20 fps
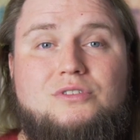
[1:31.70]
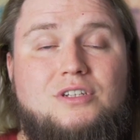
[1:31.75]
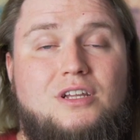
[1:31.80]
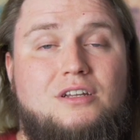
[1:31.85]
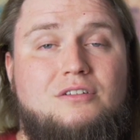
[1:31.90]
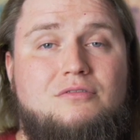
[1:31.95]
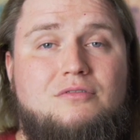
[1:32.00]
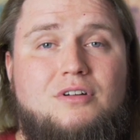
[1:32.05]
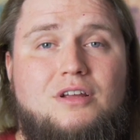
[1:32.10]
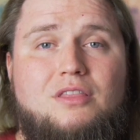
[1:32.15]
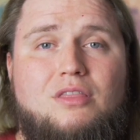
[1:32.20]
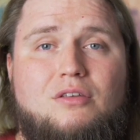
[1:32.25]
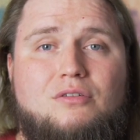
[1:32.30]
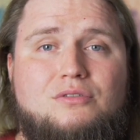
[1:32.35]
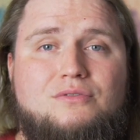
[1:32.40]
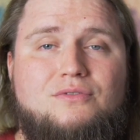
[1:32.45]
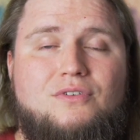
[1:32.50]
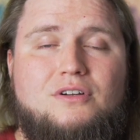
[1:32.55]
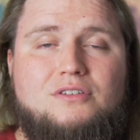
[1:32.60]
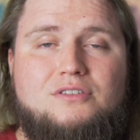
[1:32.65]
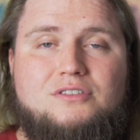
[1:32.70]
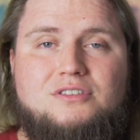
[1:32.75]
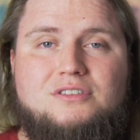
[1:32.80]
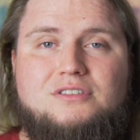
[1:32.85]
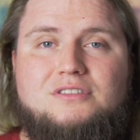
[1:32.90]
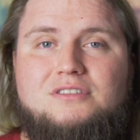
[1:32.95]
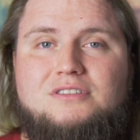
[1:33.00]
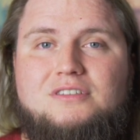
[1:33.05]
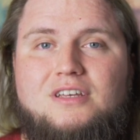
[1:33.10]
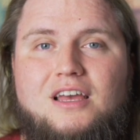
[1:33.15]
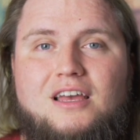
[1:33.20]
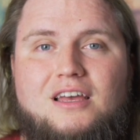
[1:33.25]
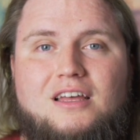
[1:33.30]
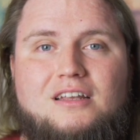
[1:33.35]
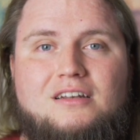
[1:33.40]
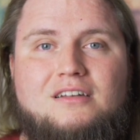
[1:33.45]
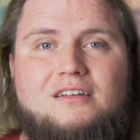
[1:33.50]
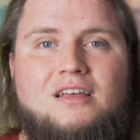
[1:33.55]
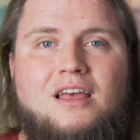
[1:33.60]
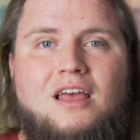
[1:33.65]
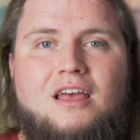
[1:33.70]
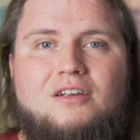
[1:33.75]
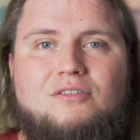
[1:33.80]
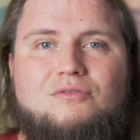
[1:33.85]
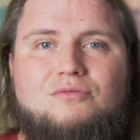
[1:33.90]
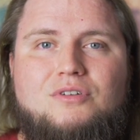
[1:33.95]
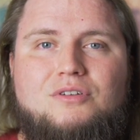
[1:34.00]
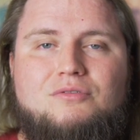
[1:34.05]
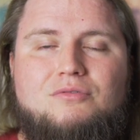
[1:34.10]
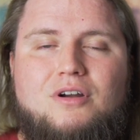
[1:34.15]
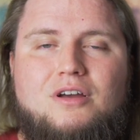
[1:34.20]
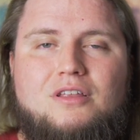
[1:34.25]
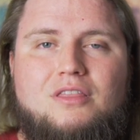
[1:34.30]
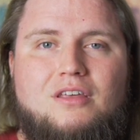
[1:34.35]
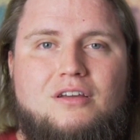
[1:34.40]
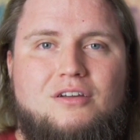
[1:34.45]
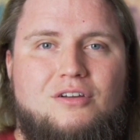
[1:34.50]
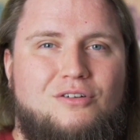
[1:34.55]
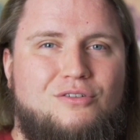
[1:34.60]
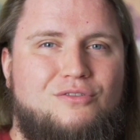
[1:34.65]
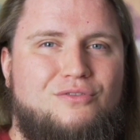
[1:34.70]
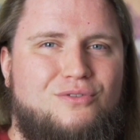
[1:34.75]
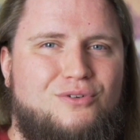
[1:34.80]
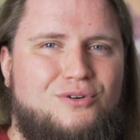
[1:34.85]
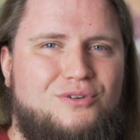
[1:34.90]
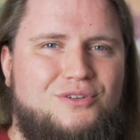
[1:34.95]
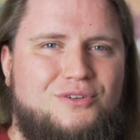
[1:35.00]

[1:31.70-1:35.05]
generate those functions and rewrite the code for